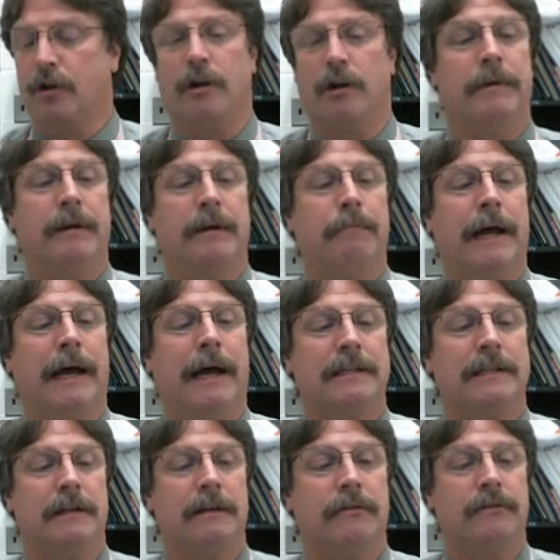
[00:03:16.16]
to be a
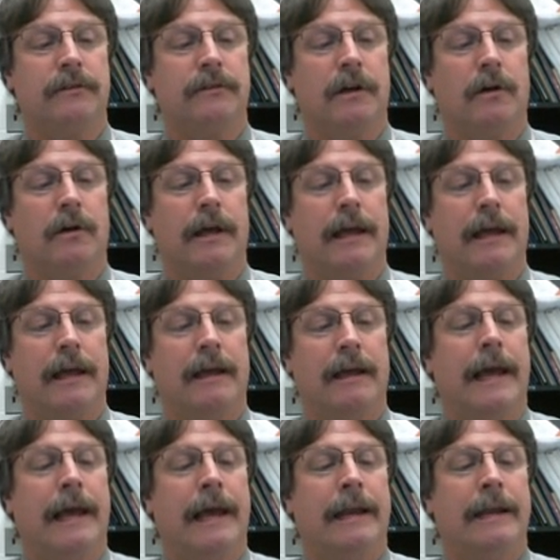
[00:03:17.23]
positive.
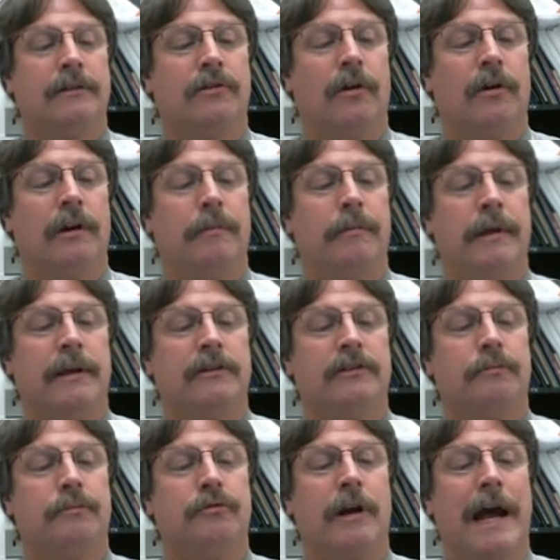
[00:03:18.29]
And it's going to be a
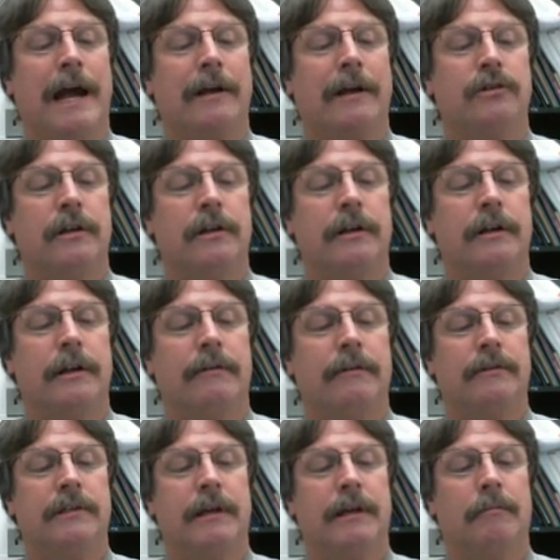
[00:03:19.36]
subtraction if
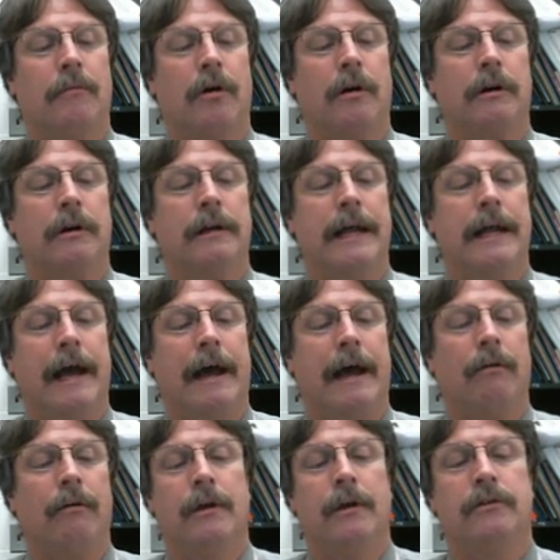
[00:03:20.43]
it's a markdown.
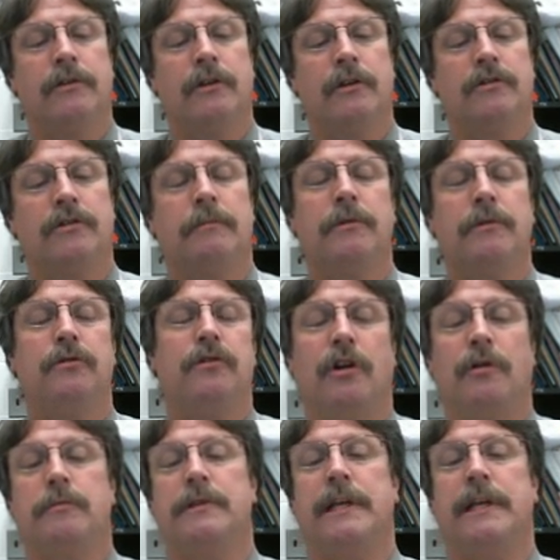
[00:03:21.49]
So some new
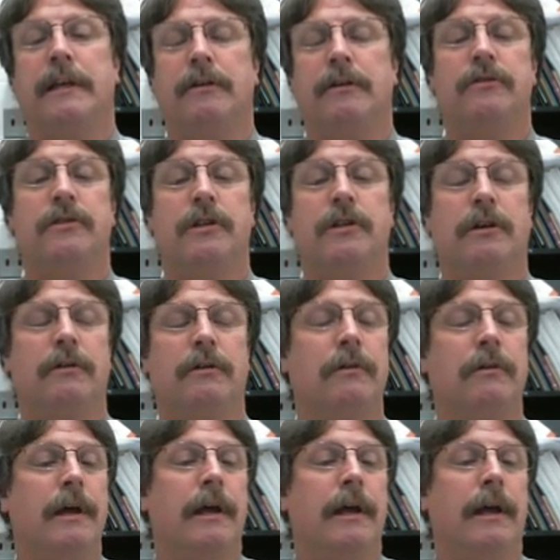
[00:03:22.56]
terms to get used to.
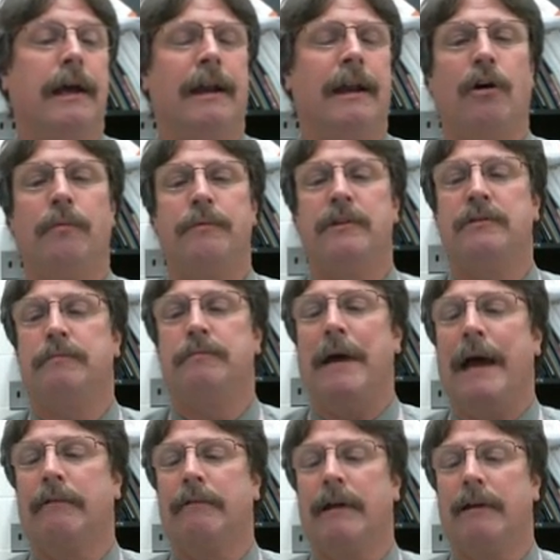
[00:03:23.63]
And I hope this
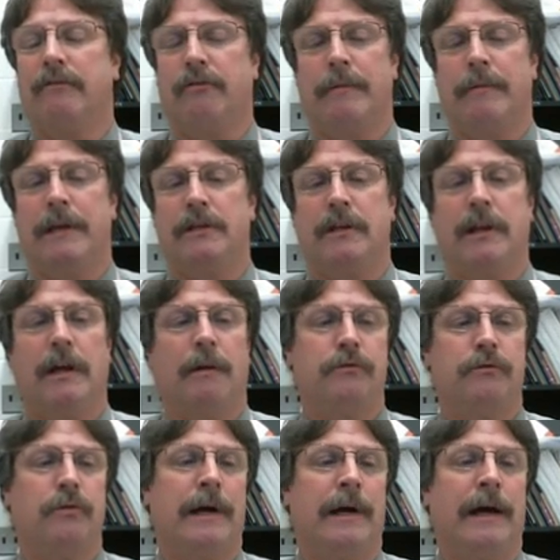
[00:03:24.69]
background information
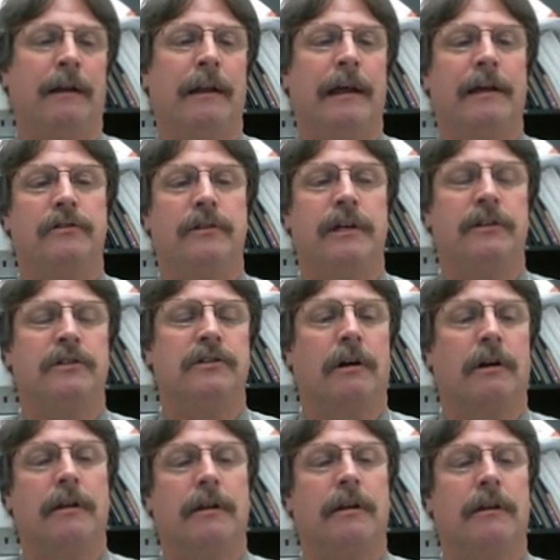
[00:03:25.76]
helps you out as you get
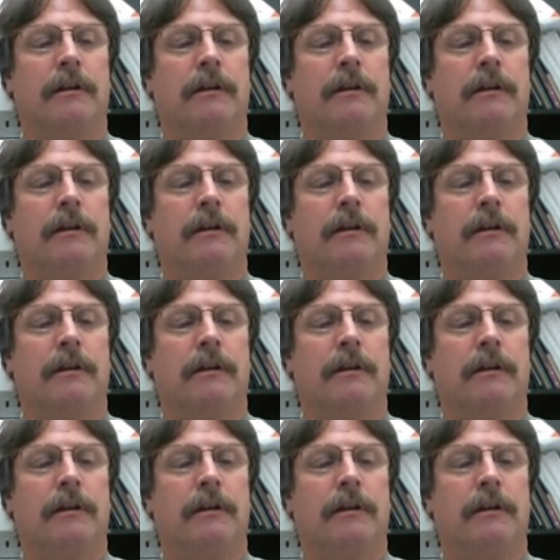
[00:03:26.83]
started